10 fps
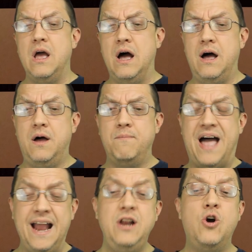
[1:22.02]

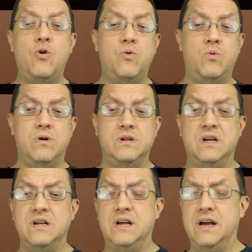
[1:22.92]
I know
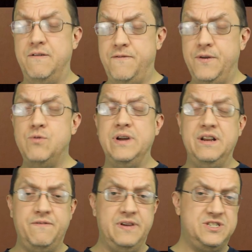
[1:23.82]
a few
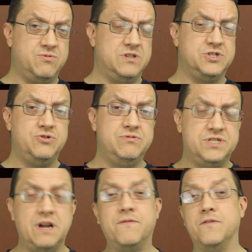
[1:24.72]
individuals who
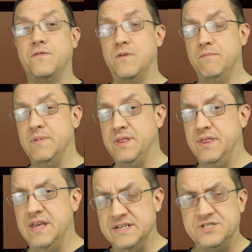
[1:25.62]
suffer from
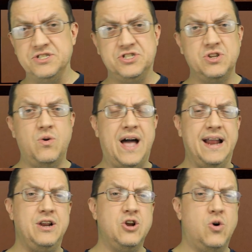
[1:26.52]
this, so
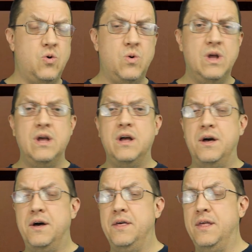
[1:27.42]
I know
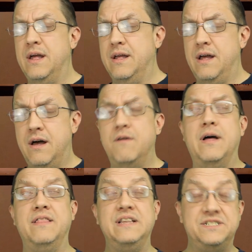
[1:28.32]

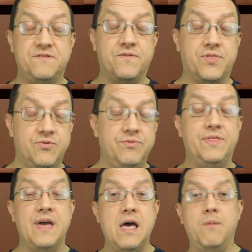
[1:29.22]
at least through
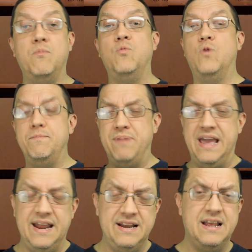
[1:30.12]
them what
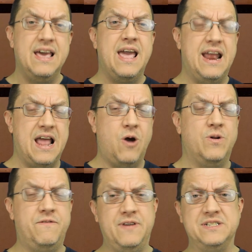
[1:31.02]
pain and how
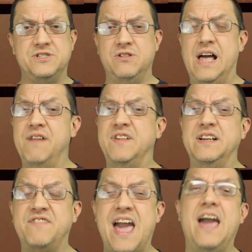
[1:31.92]
it affects their lives, and
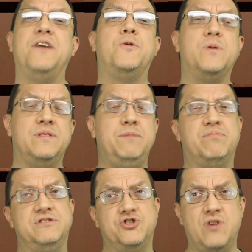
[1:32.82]
it's accurately
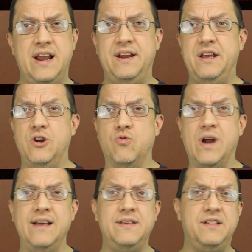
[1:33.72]
portrayed here.
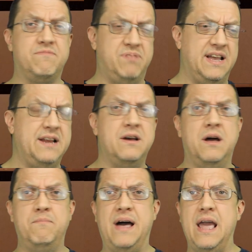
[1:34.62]
Riley is played
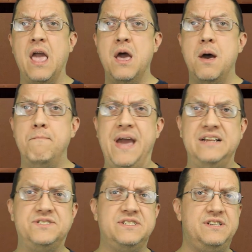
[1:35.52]
by
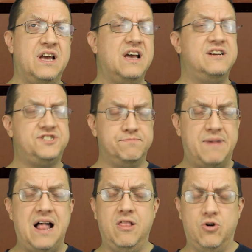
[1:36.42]
Madison
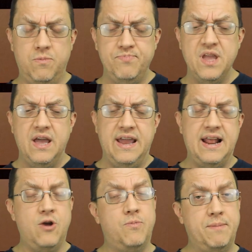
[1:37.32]
Shimalo,
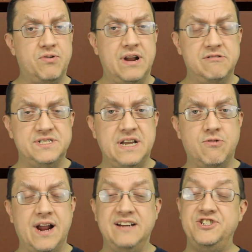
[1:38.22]
and I hope I pronounced
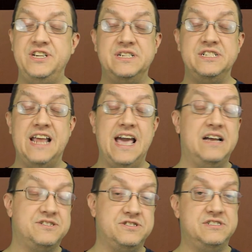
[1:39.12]
that right, and she does an
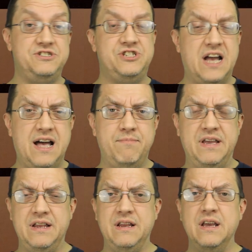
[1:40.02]
excellent job
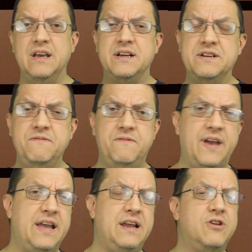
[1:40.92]
in
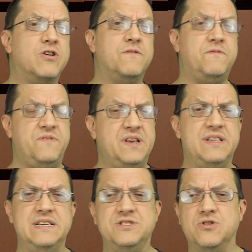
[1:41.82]
conveying her
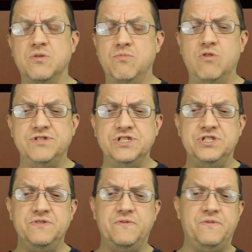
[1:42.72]
feelings, her
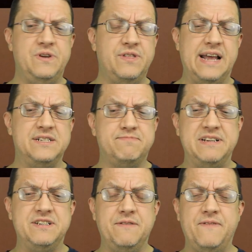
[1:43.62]
emotions. You feel that,
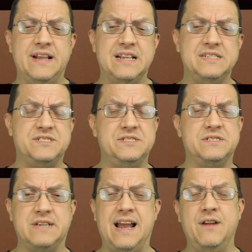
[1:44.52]
especially the fact that it's
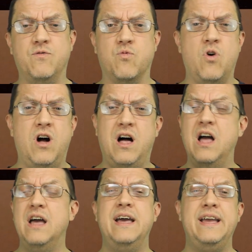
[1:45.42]
this kind of raw
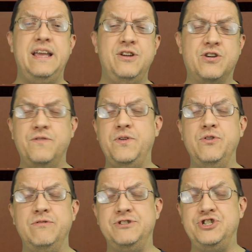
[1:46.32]

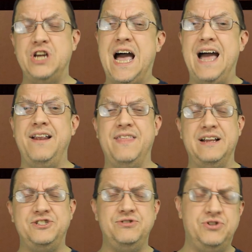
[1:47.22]
interview shot
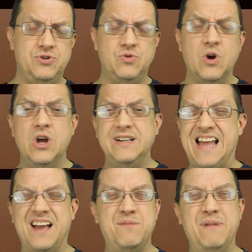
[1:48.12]
that you do
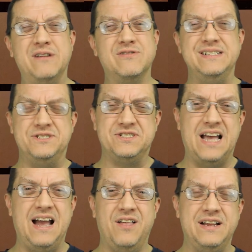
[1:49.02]
documentary
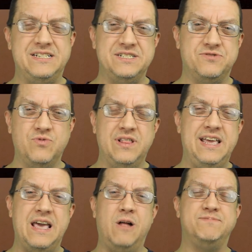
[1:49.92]
style that just
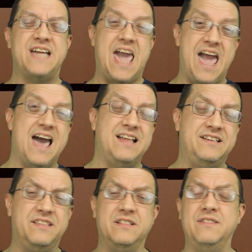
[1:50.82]
really helps
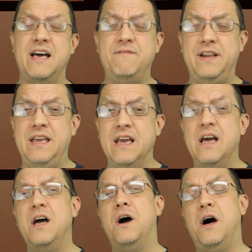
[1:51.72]
add to the levity
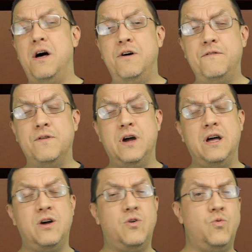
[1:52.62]
of
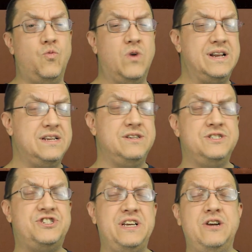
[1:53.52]
what
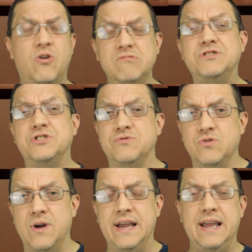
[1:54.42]
she goes
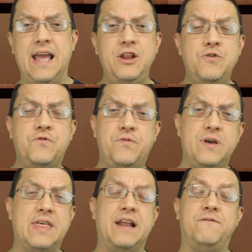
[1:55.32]
through, and you
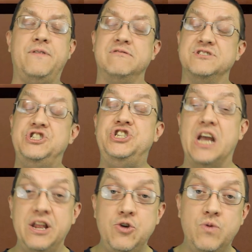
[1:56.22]
feel that it feels
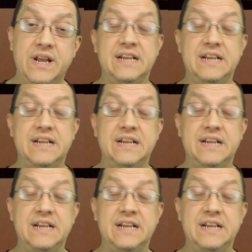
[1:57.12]
genuine.